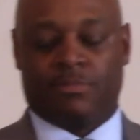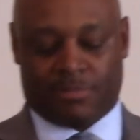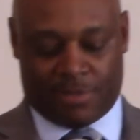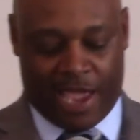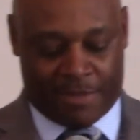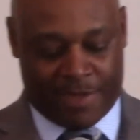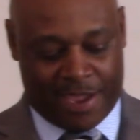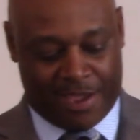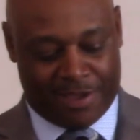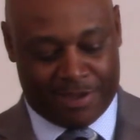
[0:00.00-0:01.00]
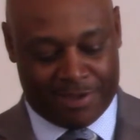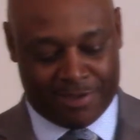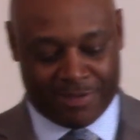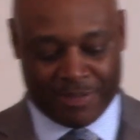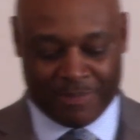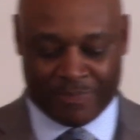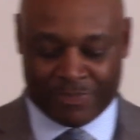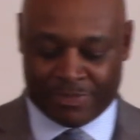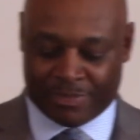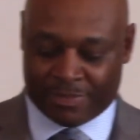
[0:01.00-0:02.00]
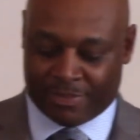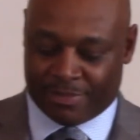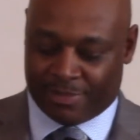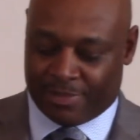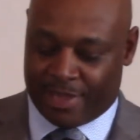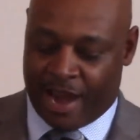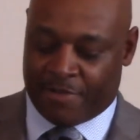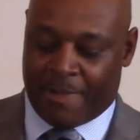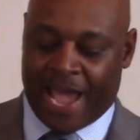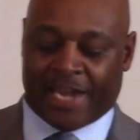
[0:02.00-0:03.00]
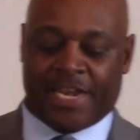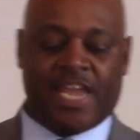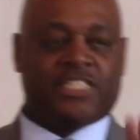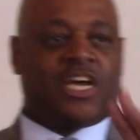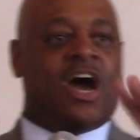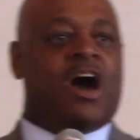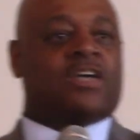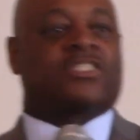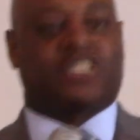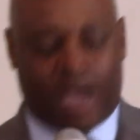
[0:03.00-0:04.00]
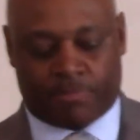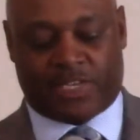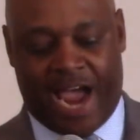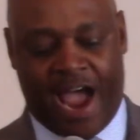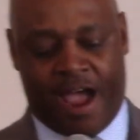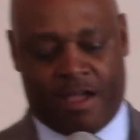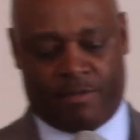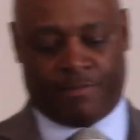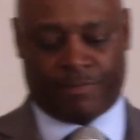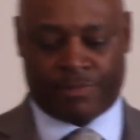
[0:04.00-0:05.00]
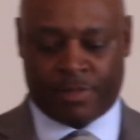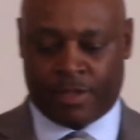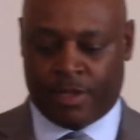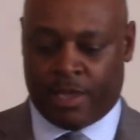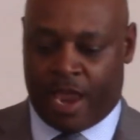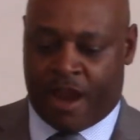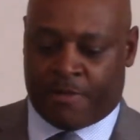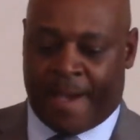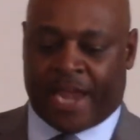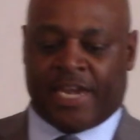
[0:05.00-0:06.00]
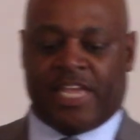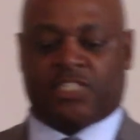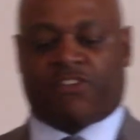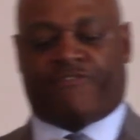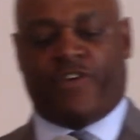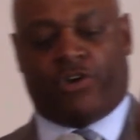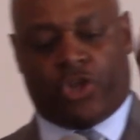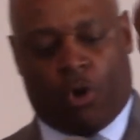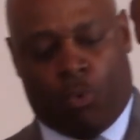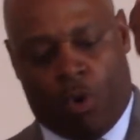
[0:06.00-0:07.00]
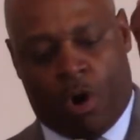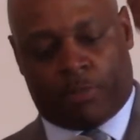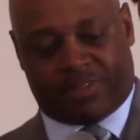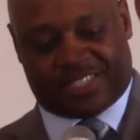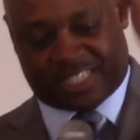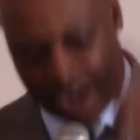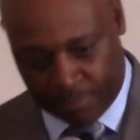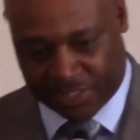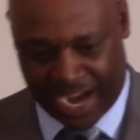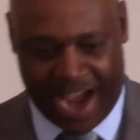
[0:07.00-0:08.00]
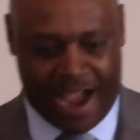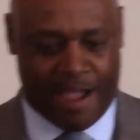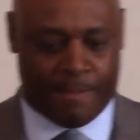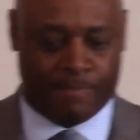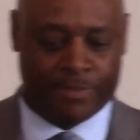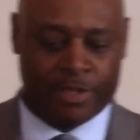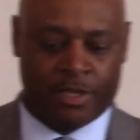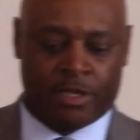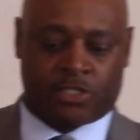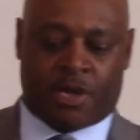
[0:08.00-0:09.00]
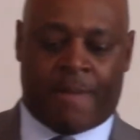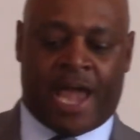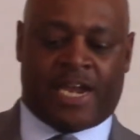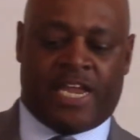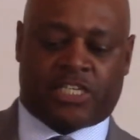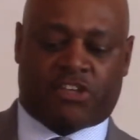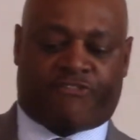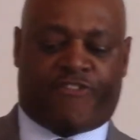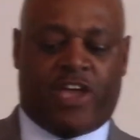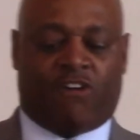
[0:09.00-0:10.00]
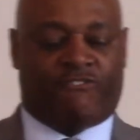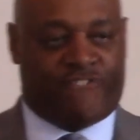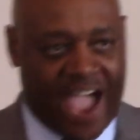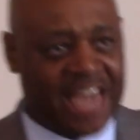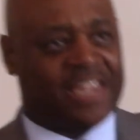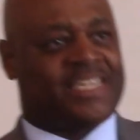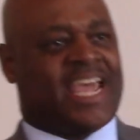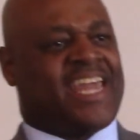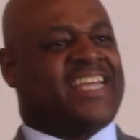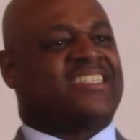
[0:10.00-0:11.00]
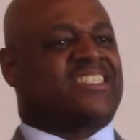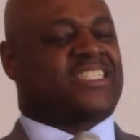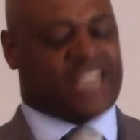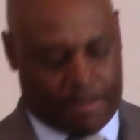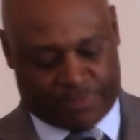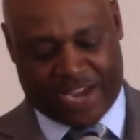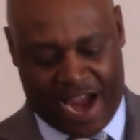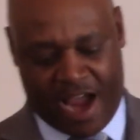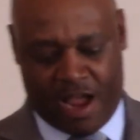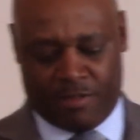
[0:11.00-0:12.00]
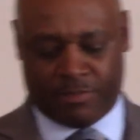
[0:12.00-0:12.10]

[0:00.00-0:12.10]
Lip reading: Amen. Everybody needs a hug sometime. Everybody needs to feel your warmth sometime. Somebody needs to feel validated sometime.